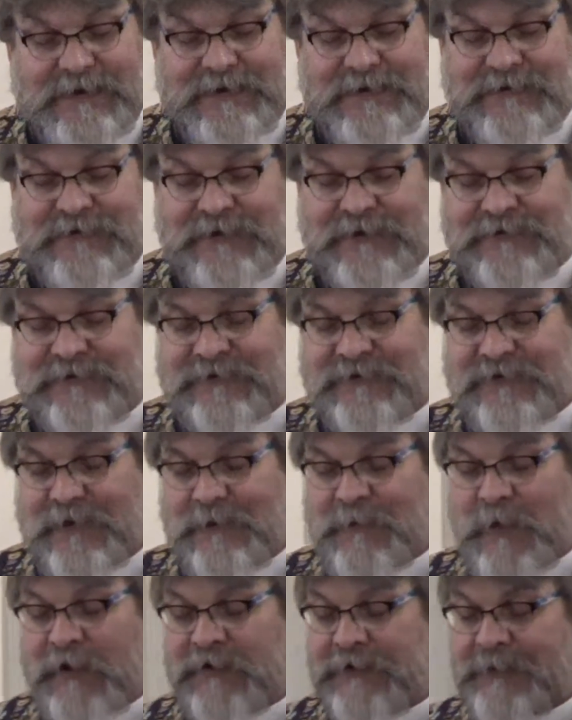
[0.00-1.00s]

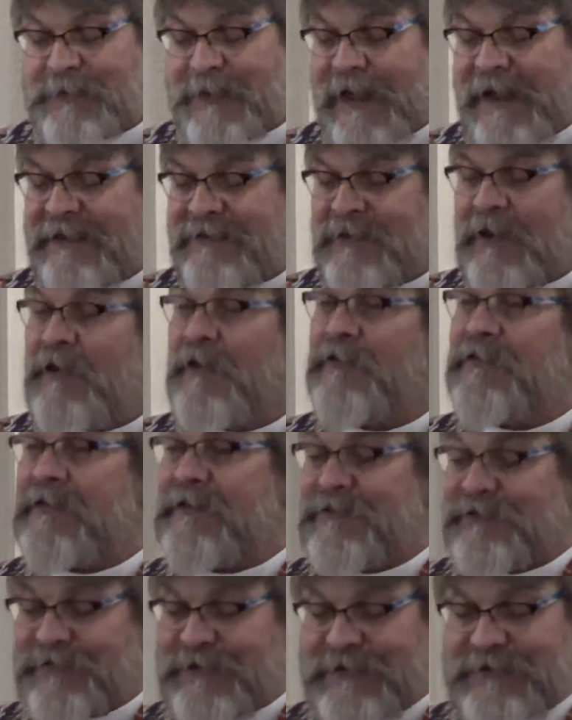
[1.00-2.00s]
Jesus multiplied loaves
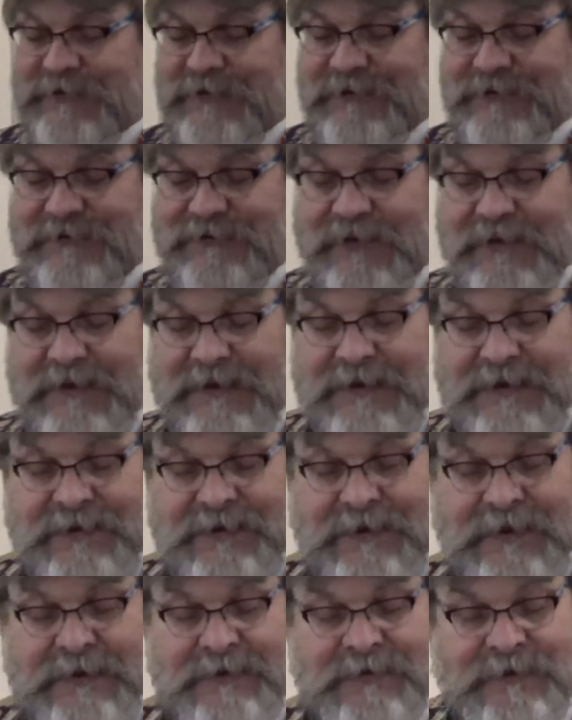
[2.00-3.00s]
and fishes
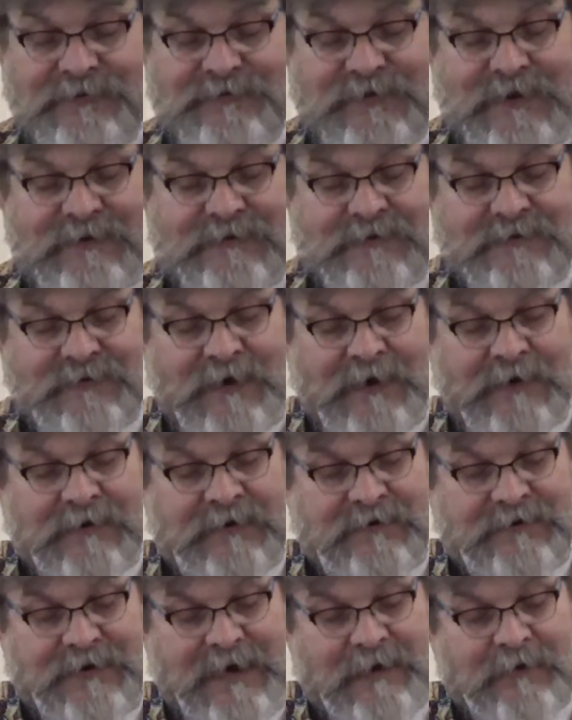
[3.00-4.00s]
in the face of
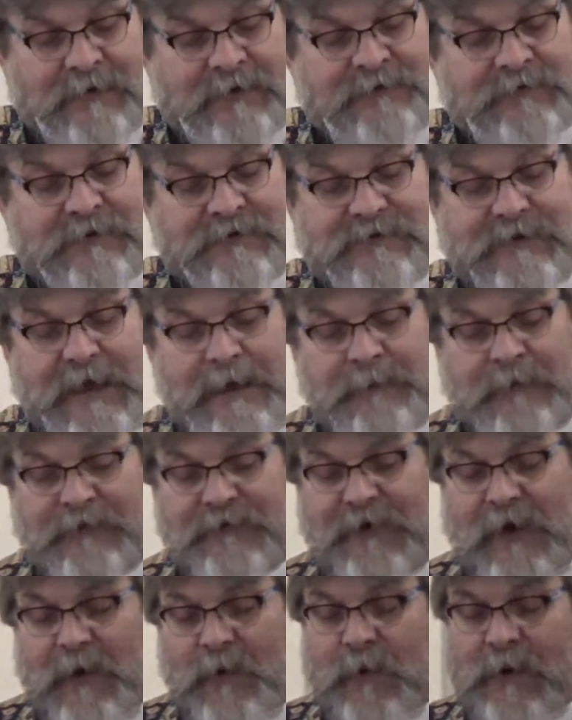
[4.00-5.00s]
utter doubt of disciples.
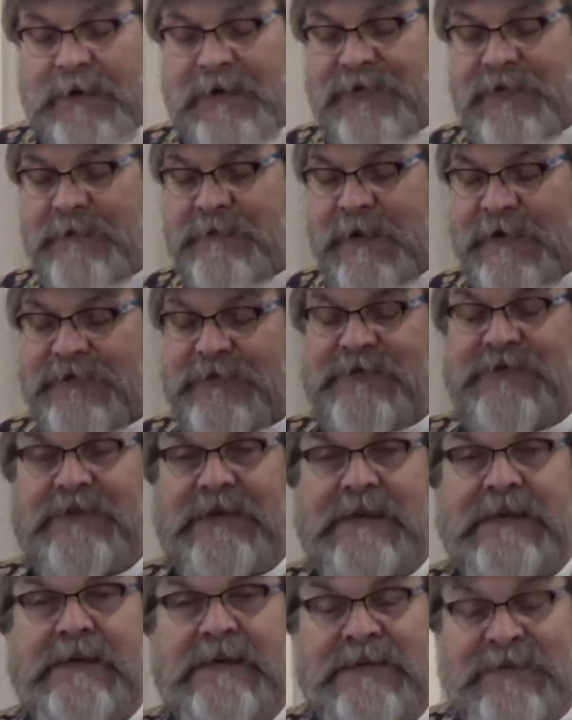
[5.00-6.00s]
What if the mustard
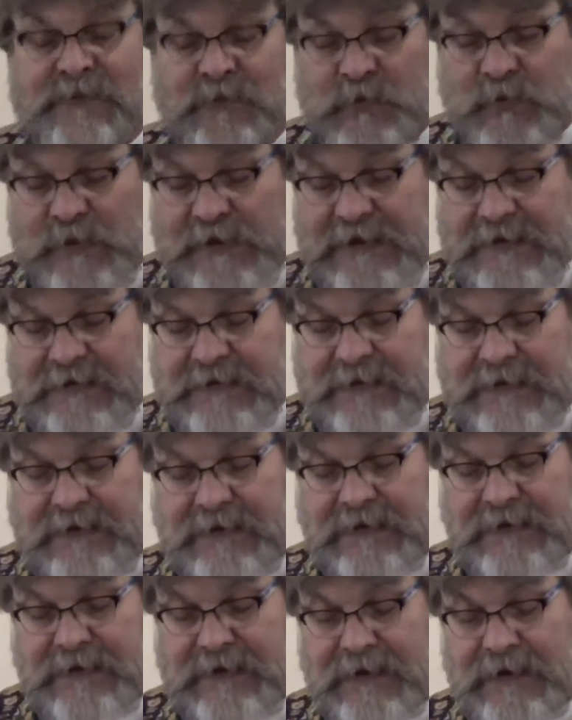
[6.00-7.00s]
seed is
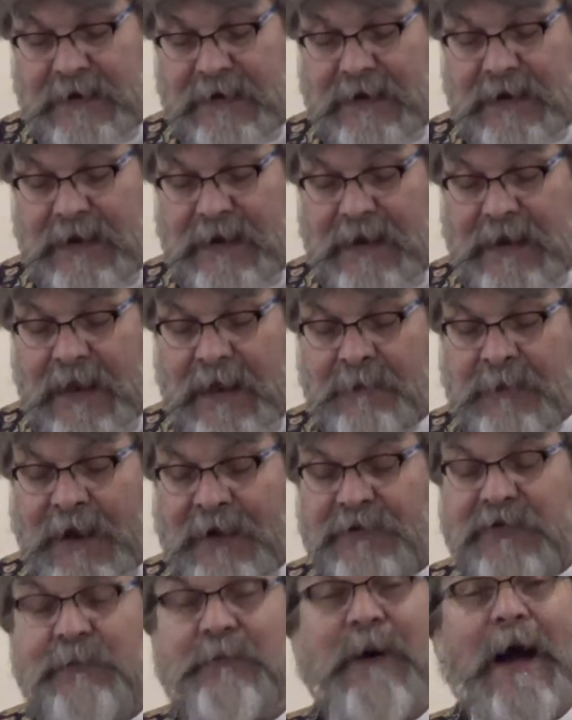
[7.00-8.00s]
really
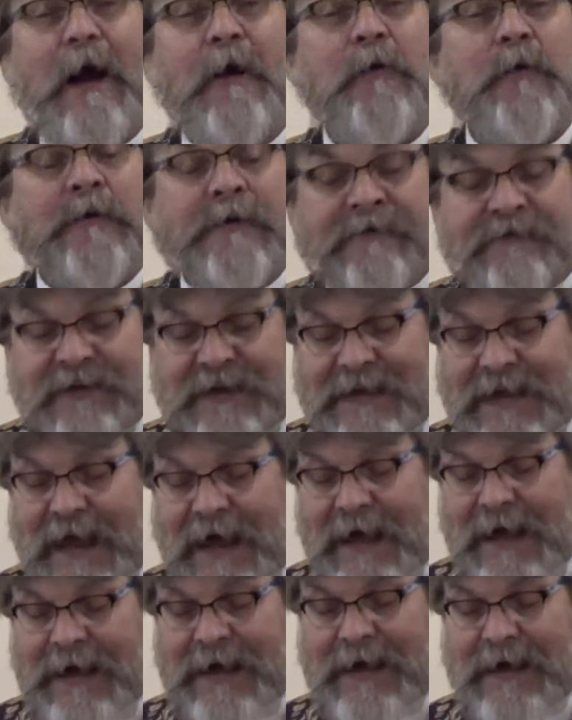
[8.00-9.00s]
about the power of
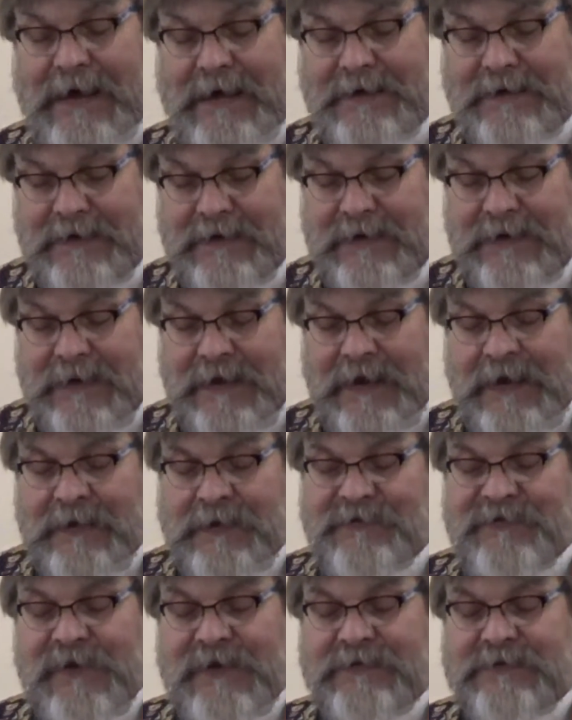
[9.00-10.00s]
God in the
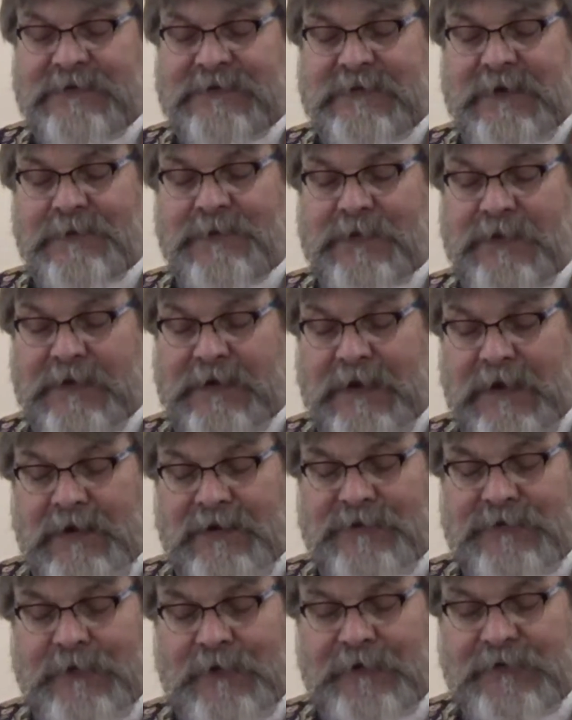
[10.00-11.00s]
face of something
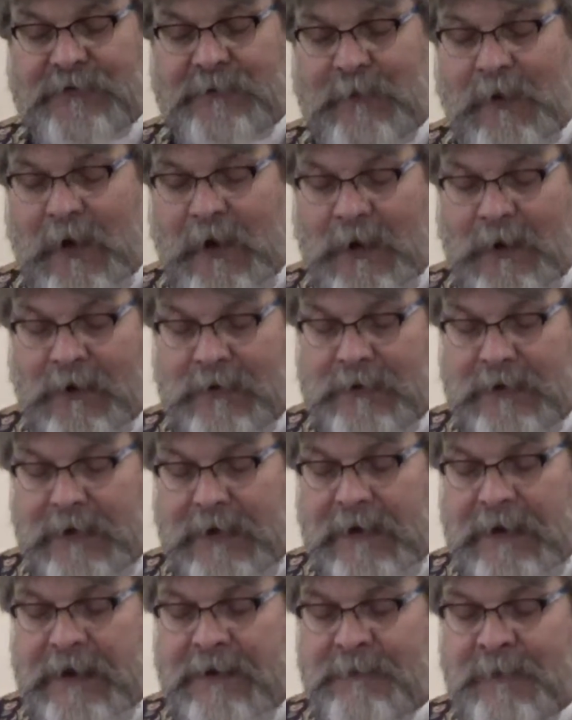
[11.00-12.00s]
so
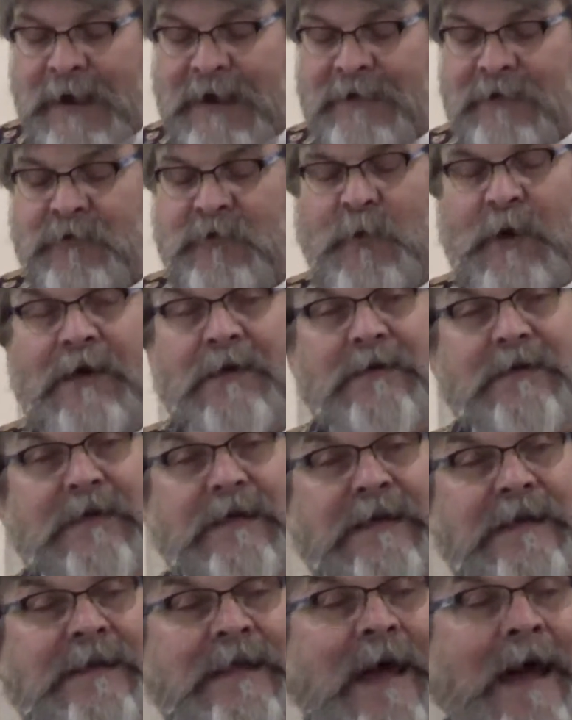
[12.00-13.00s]
small it might as
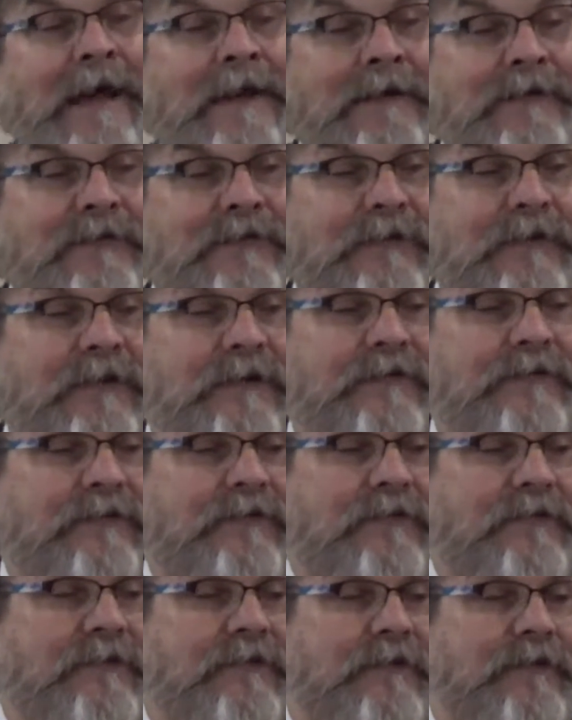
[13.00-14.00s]
well not
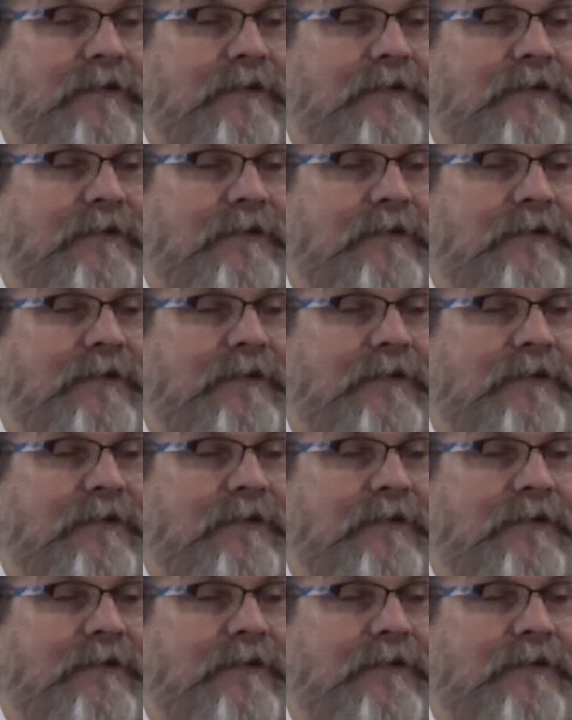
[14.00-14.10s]
exist?